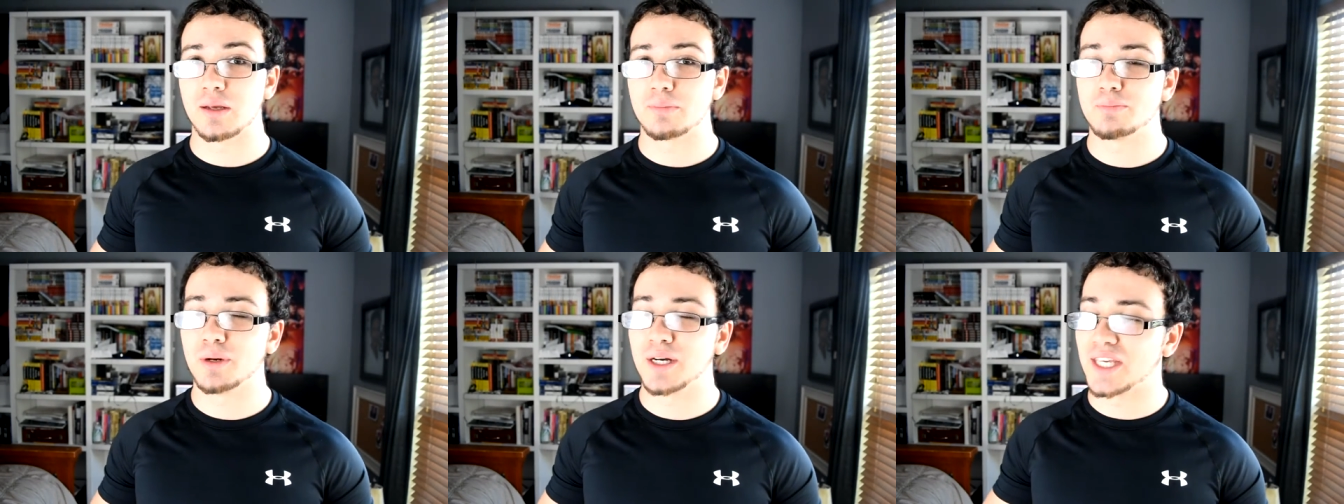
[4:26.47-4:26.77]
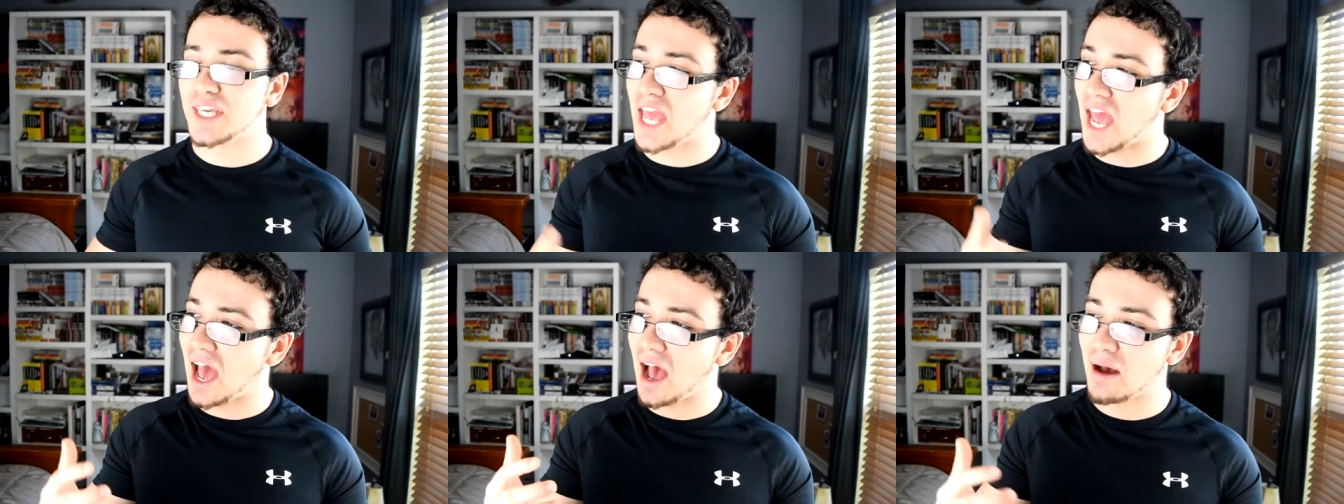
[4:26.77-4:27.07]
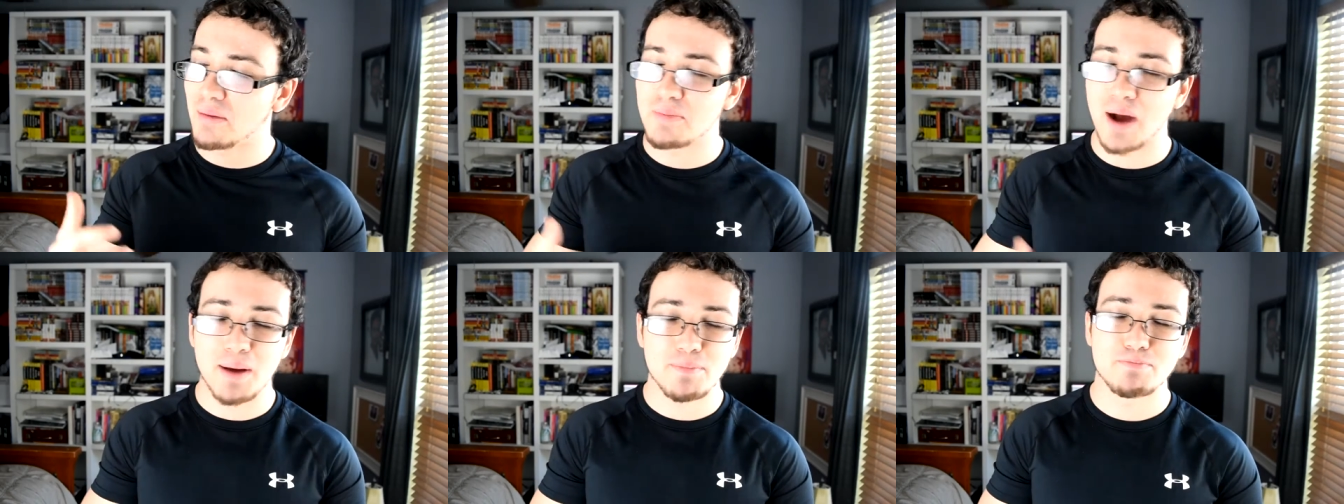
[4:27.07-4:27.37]
But yeah,
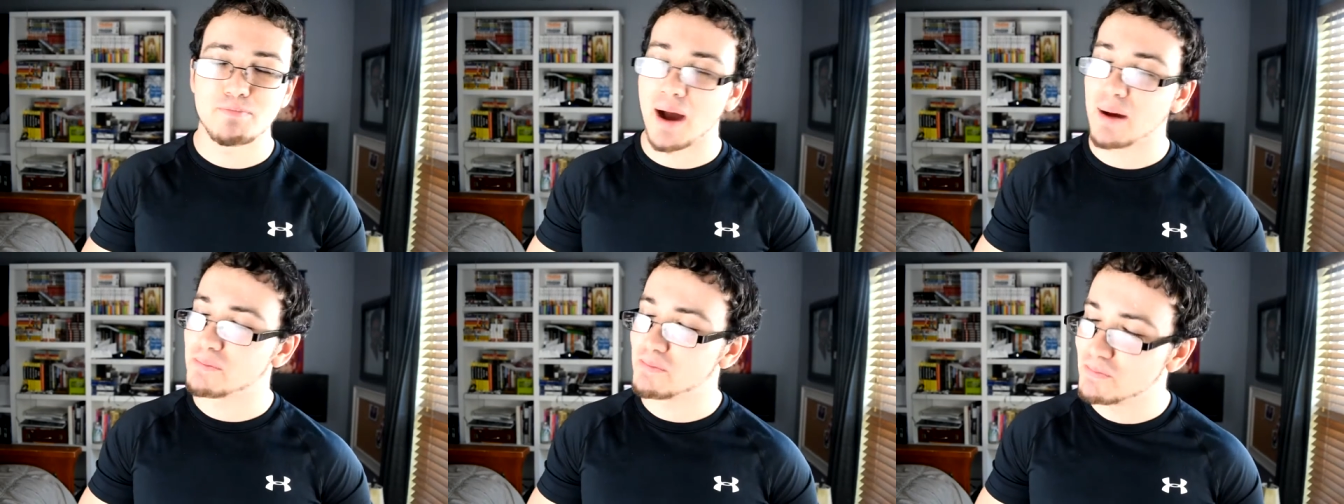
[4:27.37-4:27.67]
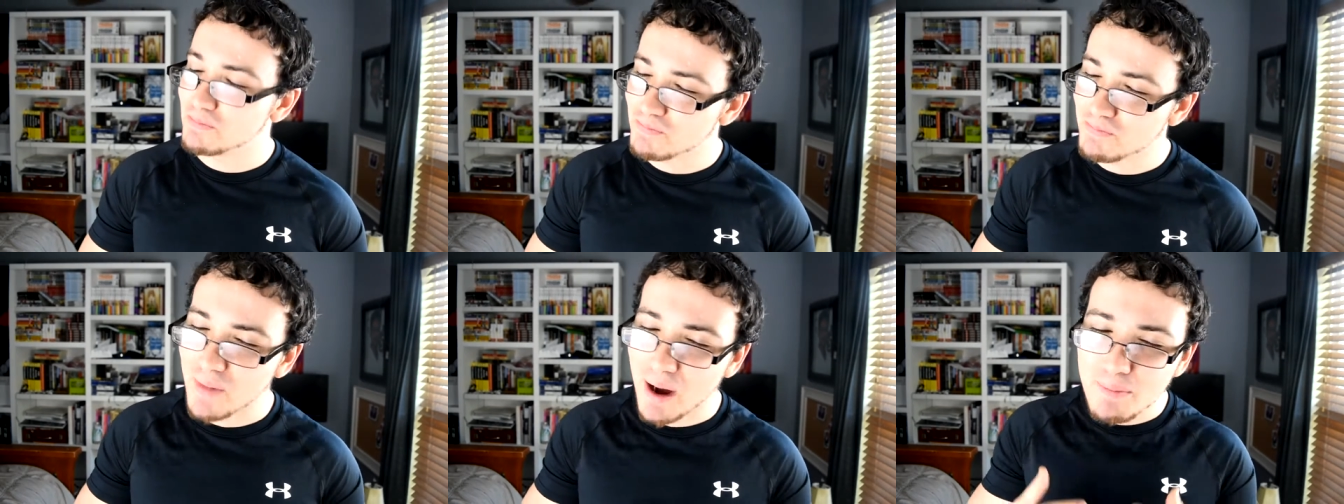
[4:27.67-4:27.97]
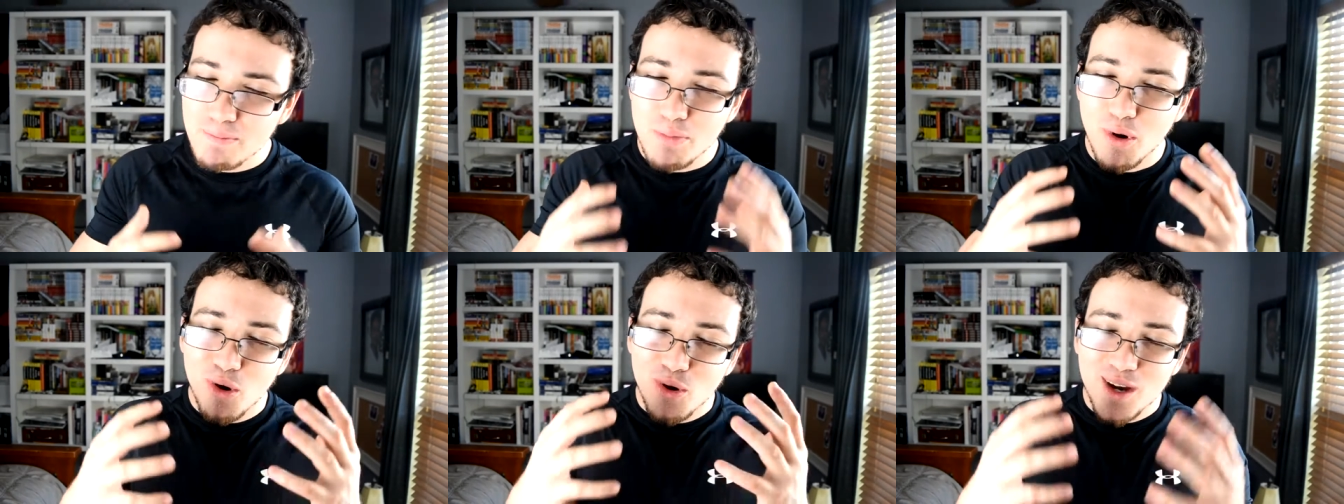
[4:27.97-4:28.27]
my
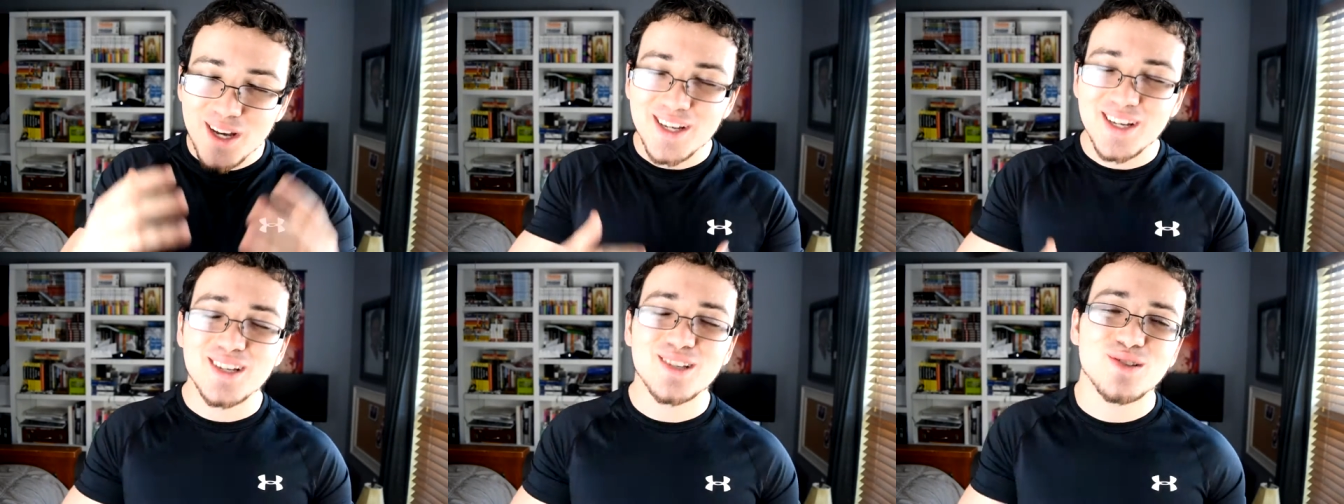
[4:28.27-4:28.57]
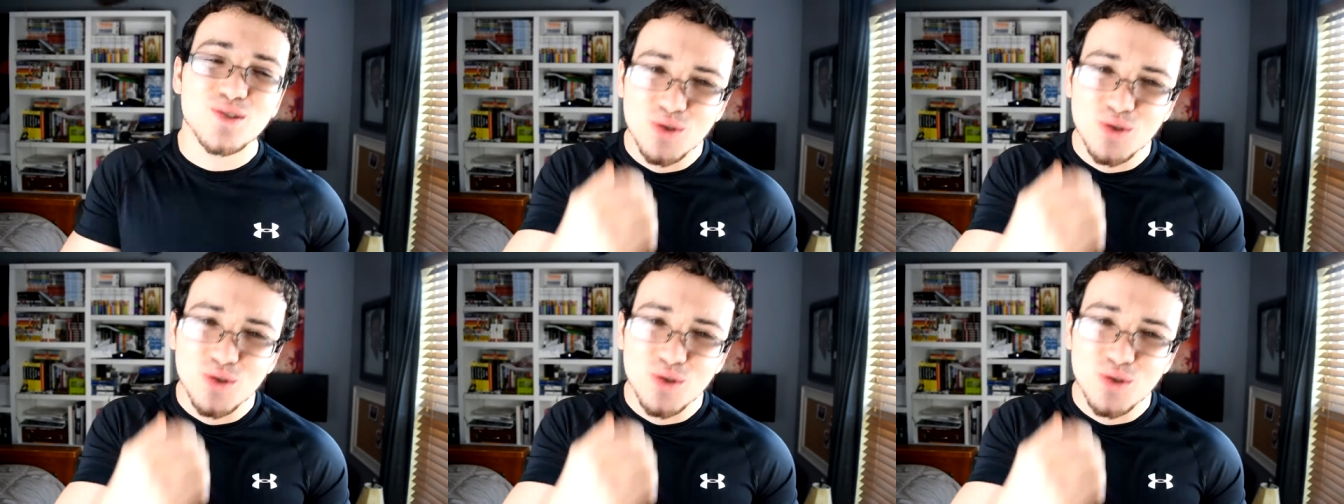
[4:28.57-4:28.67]
boy is